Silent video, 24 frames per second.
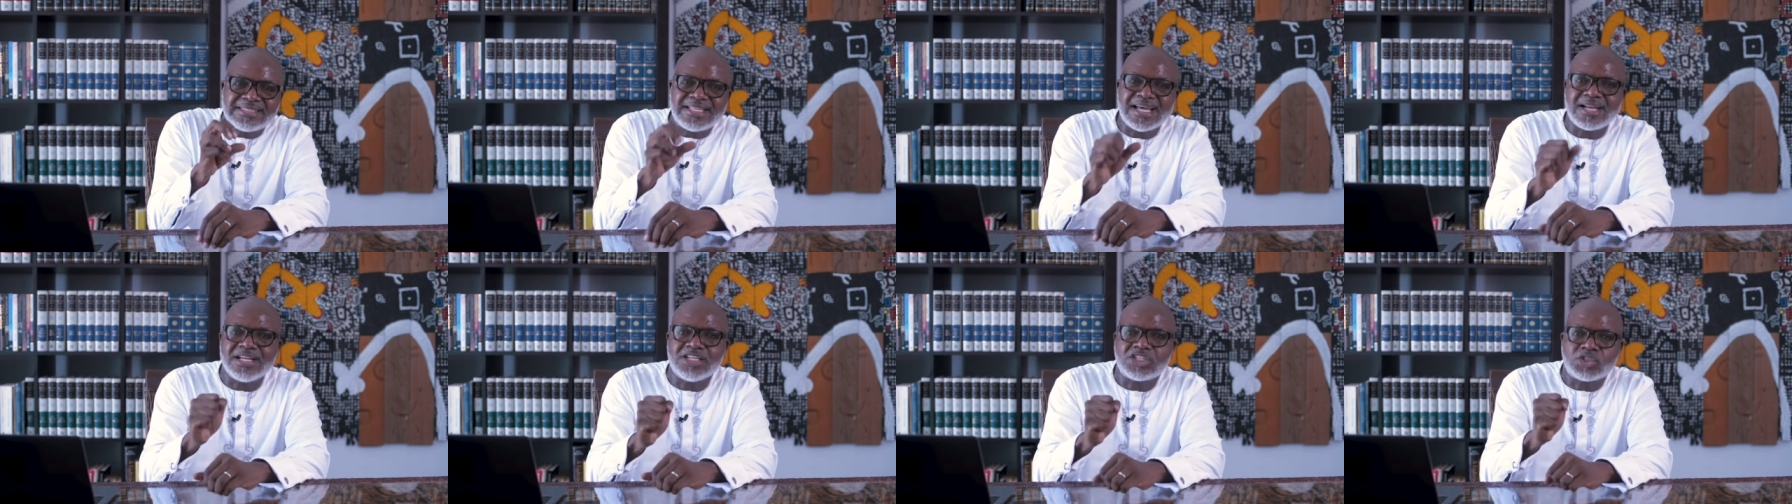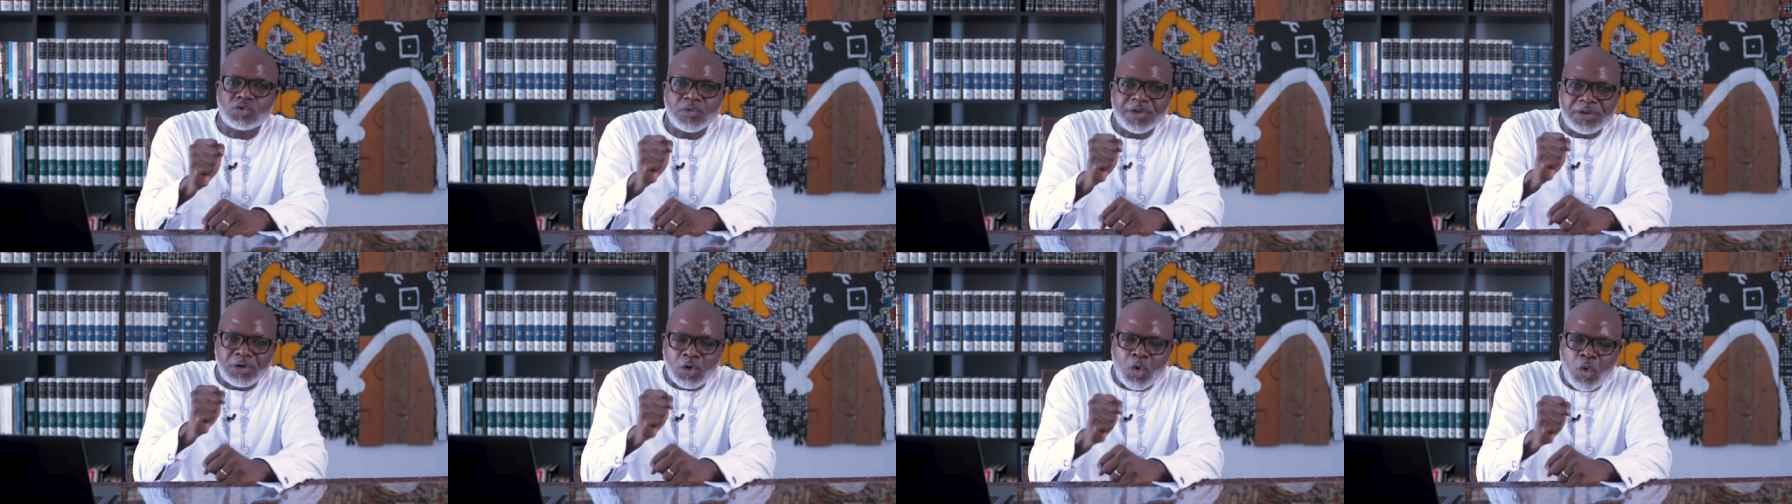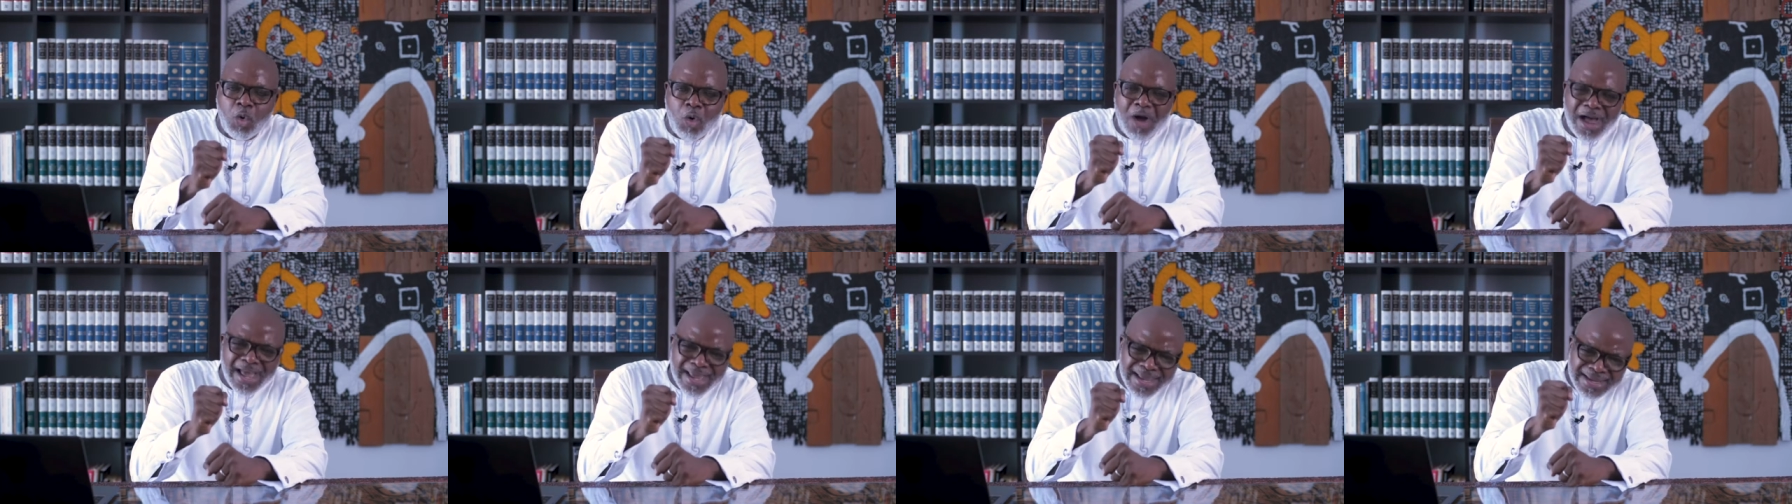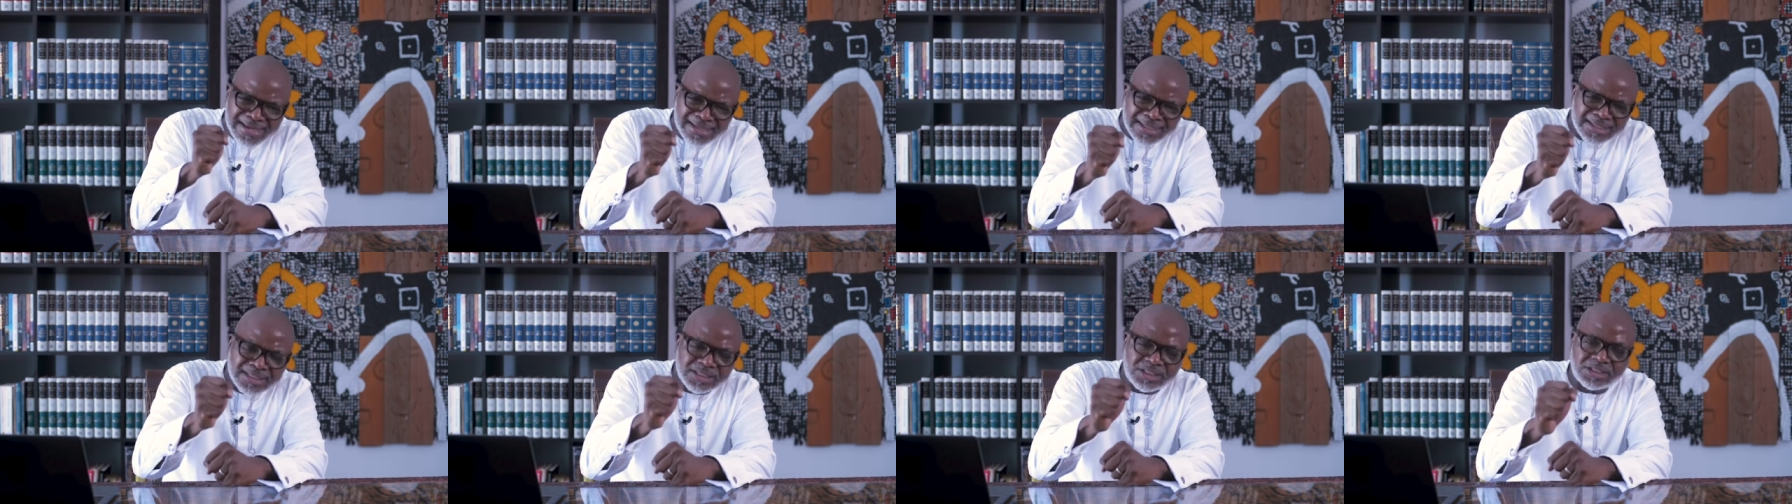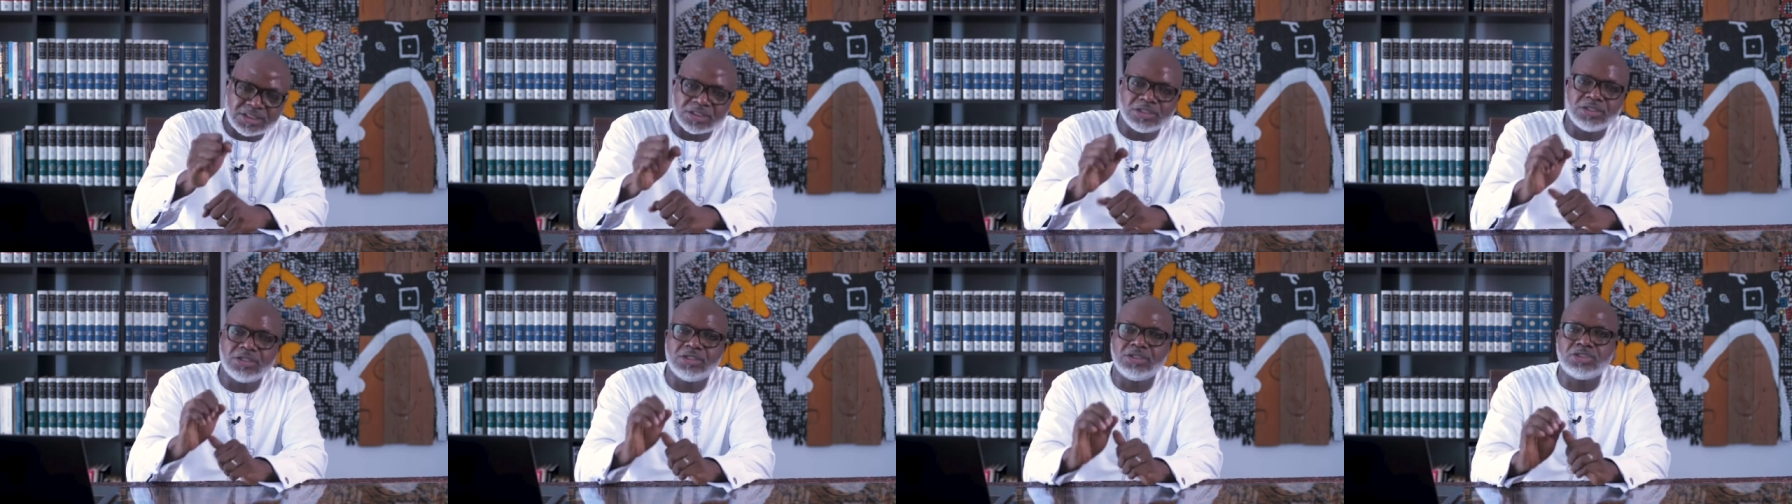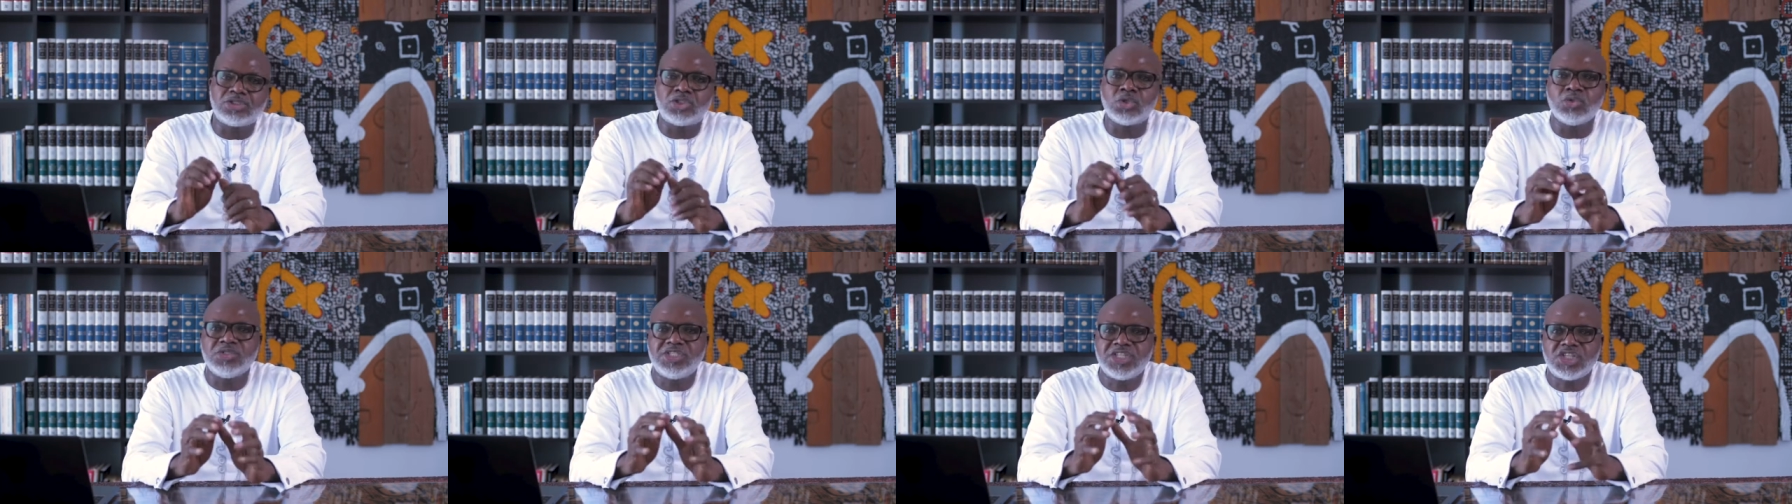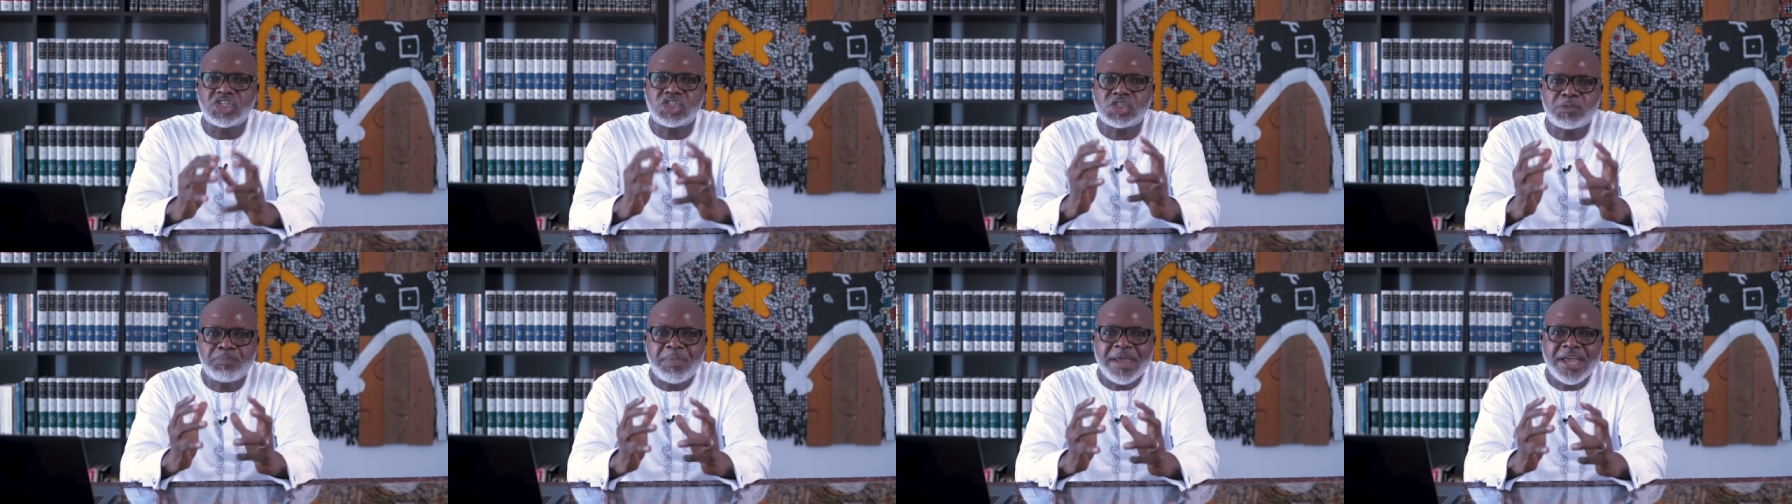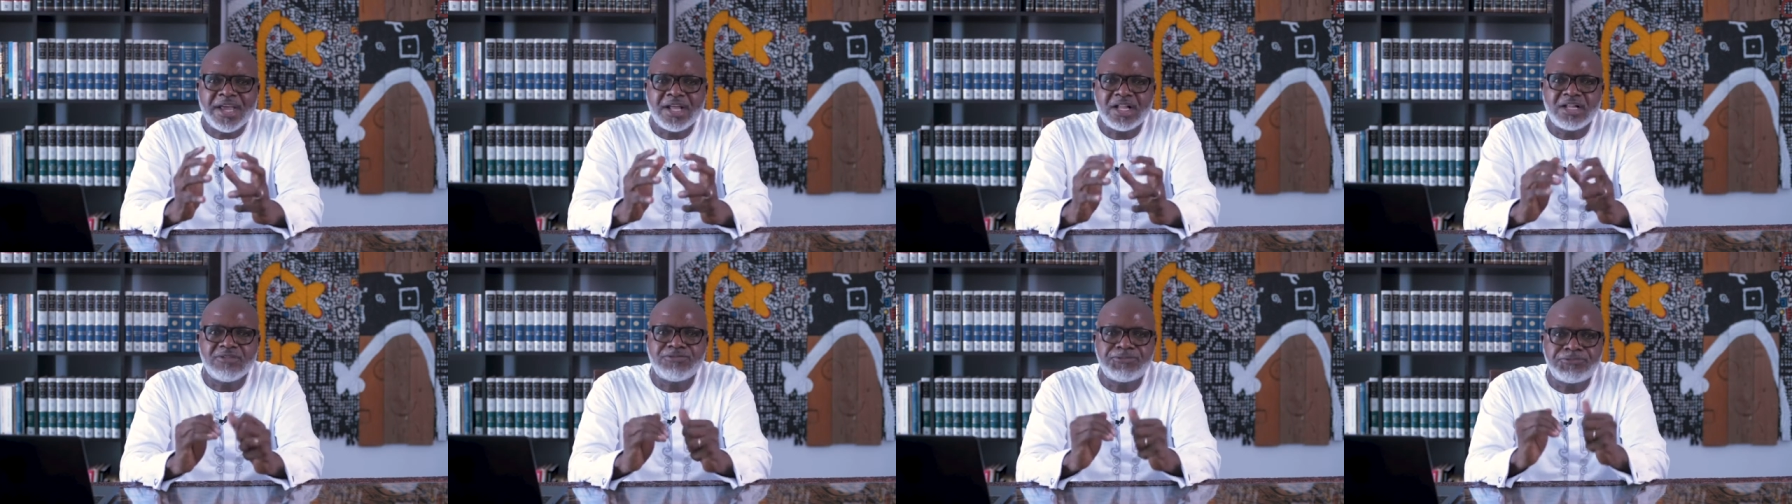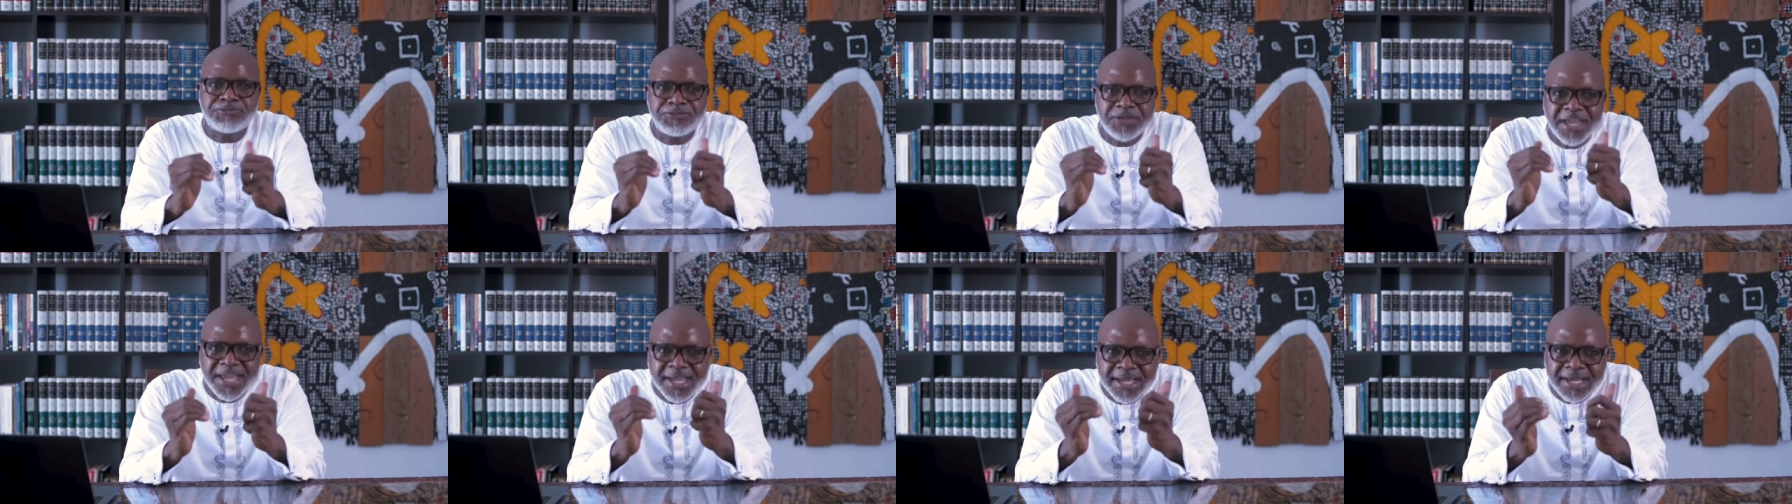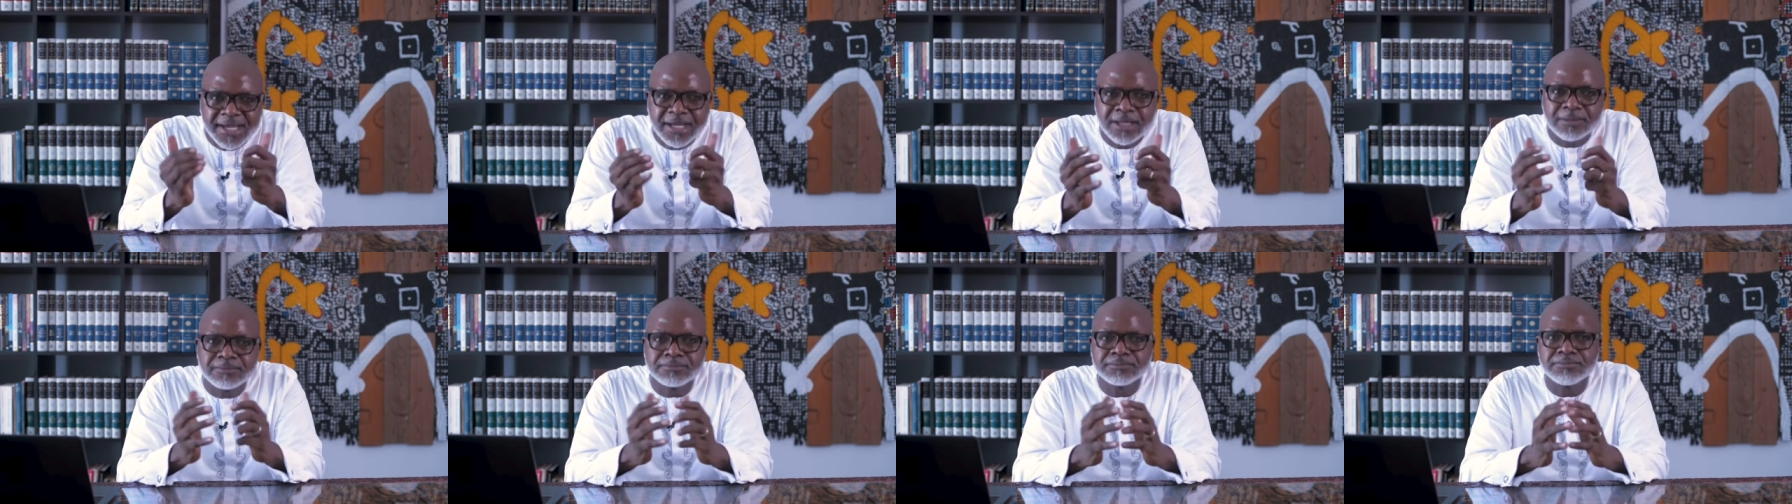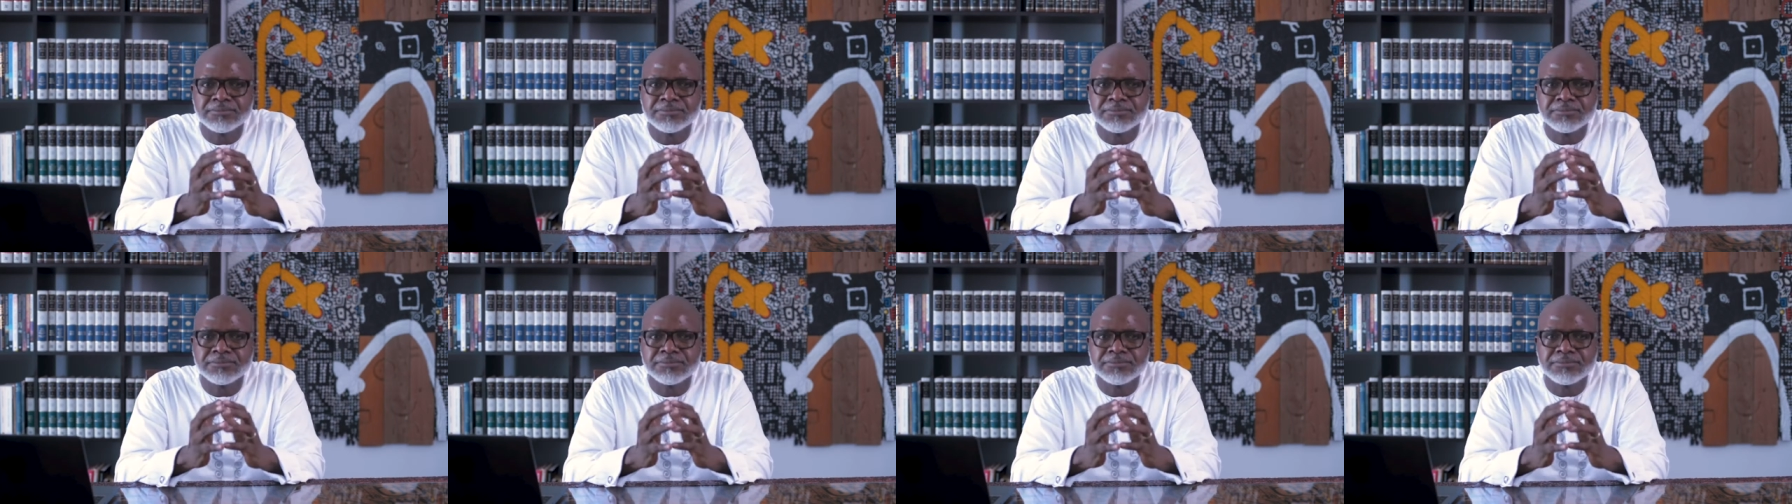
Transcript: that is required to dispel fear.